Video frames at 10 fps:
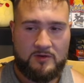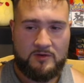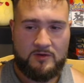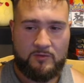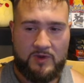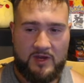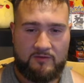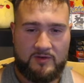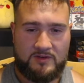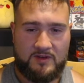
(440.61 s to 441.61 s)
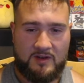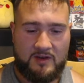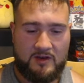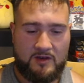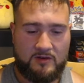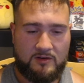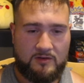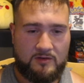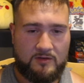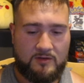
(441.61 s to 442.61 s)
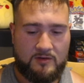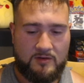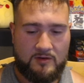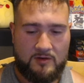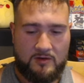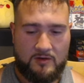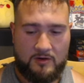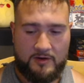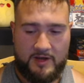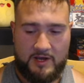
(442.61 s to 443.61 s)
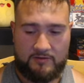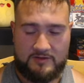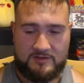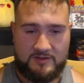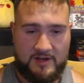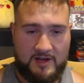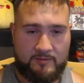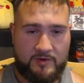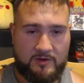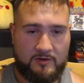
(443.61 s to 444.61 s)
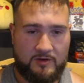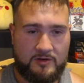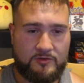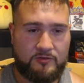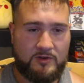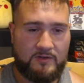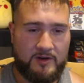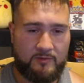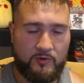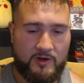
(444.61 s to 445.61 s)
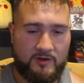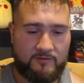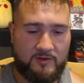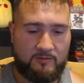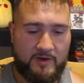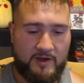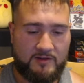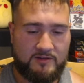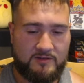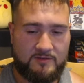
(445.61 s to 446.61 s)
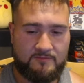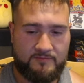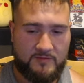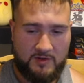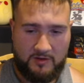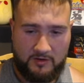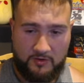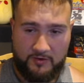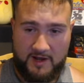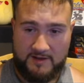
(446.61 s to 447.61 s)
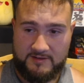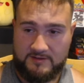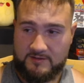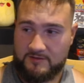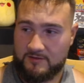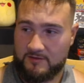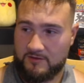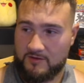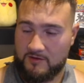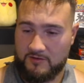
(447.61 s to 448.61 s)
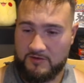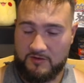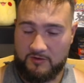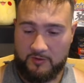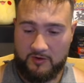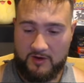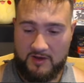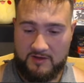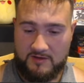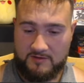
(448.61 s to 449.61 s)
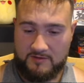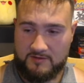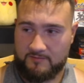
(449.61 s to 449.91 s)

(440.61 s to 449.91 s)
And we have a 10 on every slab here, including the Umbreon VMAX. Congrats. Those are super great hits.